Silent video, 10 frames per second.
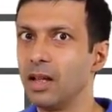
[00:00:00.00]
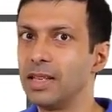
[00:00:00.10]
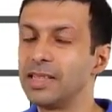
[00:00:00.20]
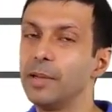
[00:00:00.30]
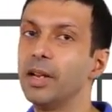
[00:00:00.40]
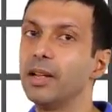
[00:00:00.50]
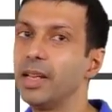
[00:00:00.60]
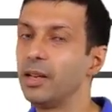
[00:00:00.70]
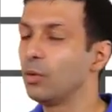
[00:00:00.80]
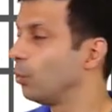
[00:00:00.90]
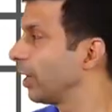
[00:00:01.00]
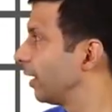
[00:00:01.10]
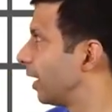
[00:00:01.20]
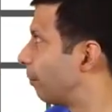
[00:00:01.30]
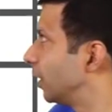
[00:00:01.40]
Similarly, we
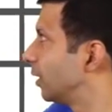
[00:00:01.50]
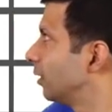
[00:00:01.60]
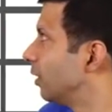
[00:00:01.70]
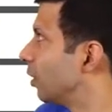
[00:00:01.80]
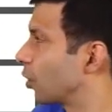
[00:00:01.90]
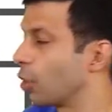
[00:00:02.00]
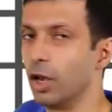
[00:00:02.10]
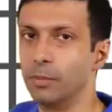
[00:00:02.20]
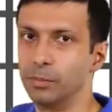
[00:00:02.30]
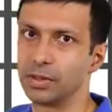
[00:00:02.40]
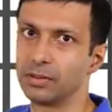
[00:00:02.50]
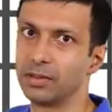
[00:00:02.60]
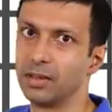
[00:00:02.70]
can number the columns.